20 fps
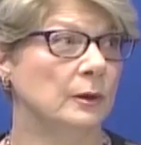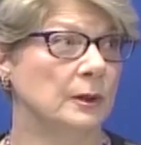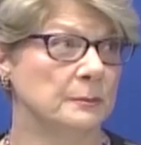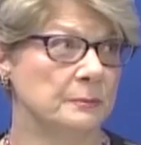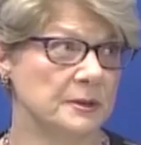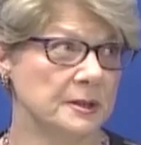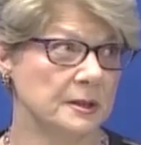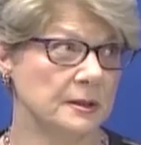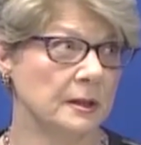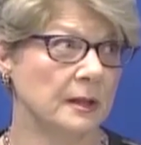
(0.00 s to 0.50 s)

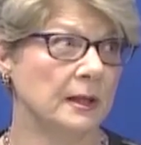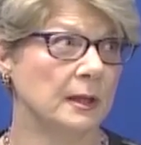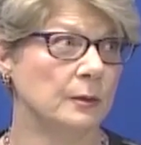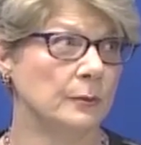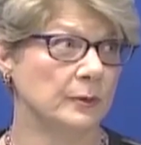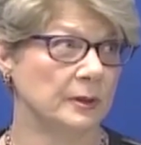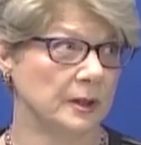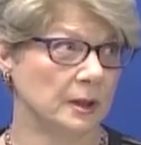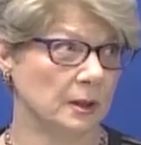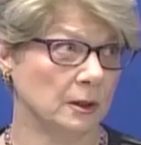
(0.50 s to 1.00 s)
I'm
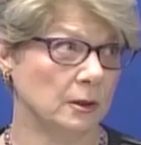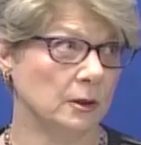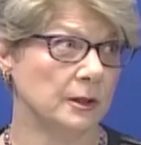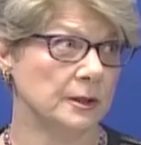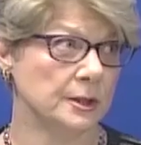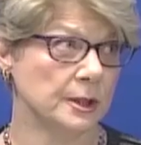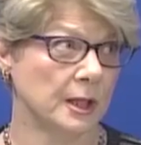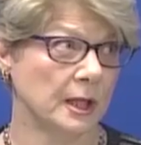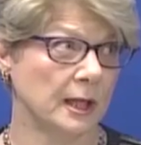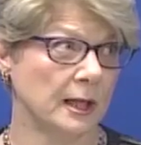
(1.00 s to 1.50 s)
staying with the
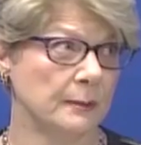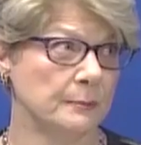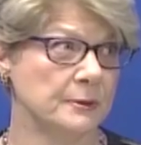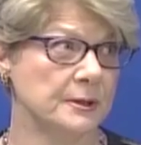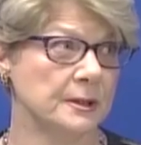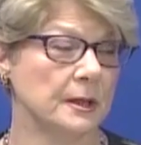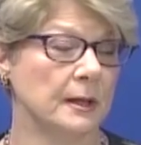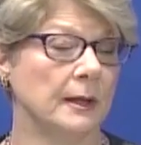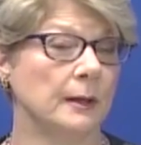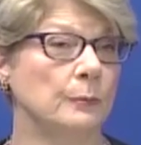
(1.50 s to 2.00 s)
large
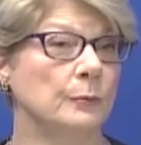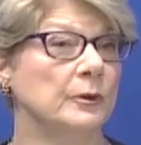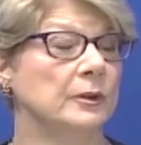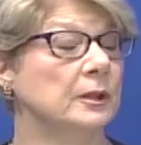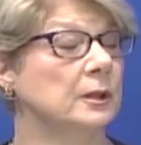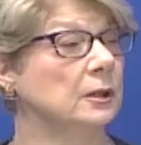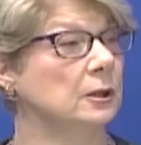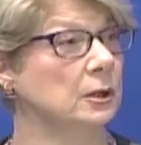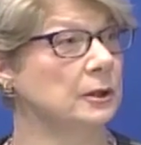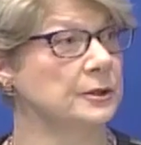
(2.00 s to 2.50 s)
caps and with
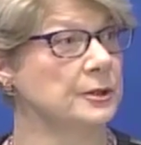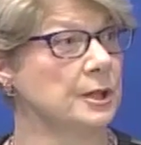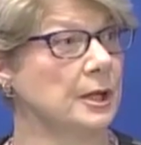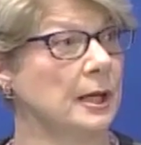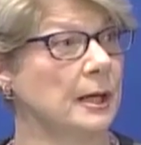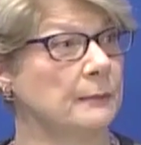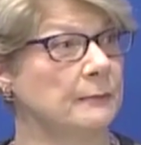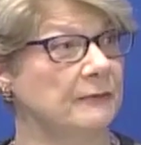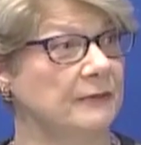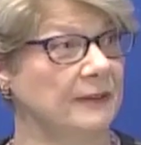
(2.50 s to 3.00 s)
the large
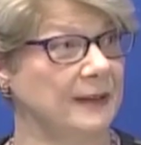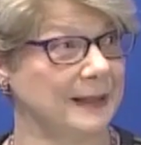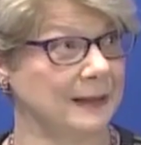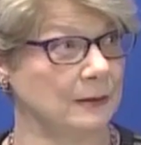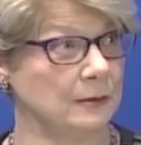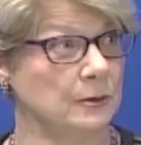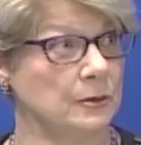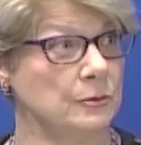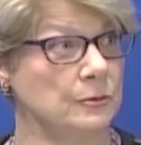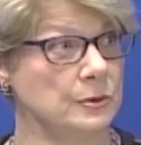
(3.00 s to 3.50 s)
cap
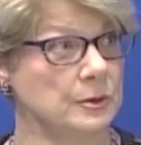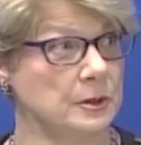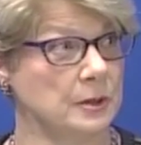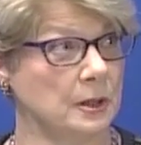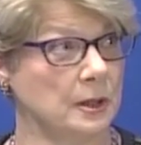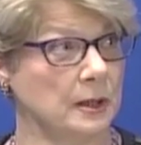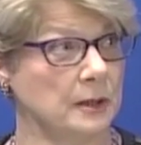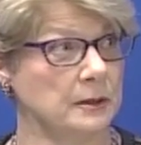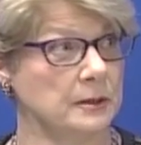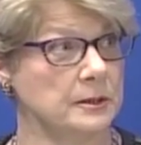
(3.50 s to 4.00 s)
value
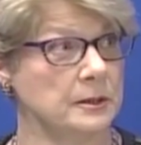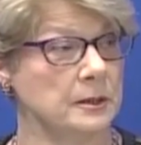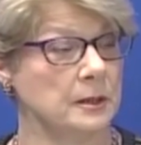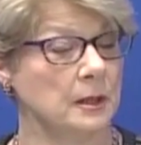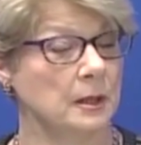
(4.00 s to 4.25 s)
stocks.